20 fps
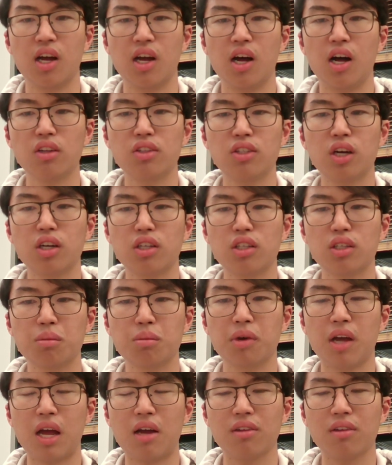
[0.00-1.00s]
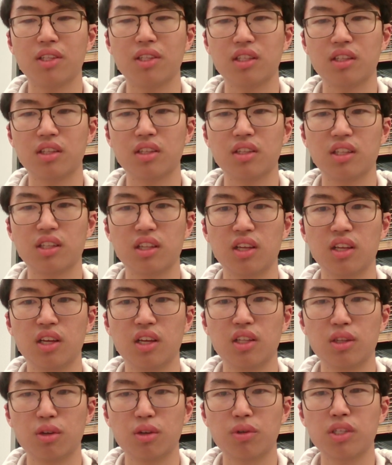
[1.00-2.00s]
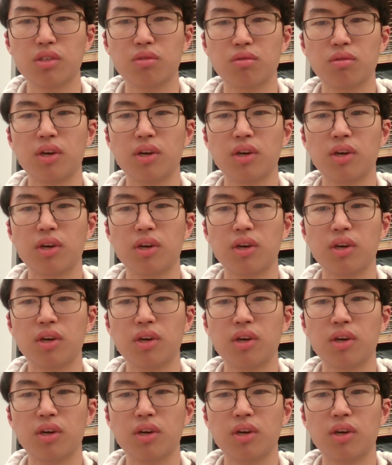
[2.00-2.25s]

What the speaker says: I'll talk to you about the reasons